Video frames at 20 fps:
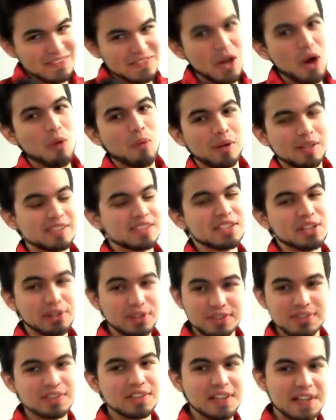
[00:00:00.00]
No, but
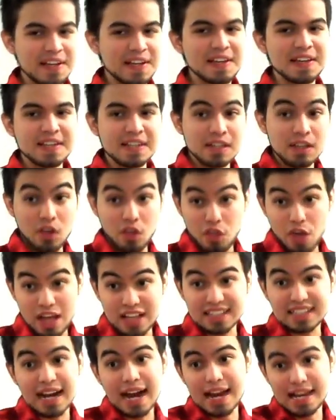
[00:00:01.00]
seriously,
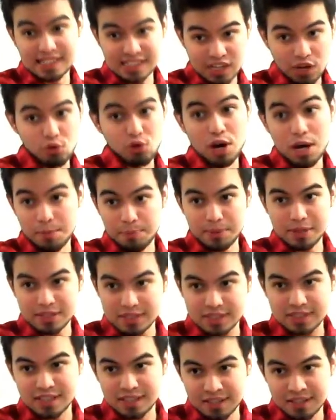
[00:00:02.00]
that guy is a
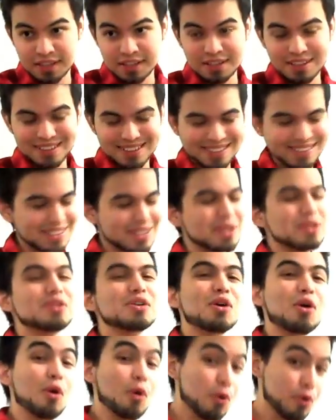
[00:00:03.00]
rapist.
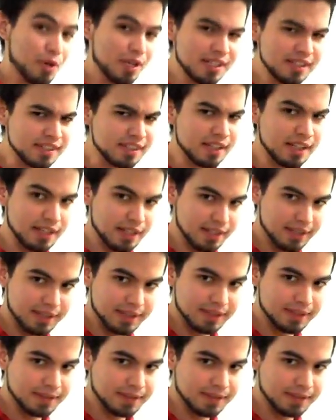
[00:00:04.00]
Or is he?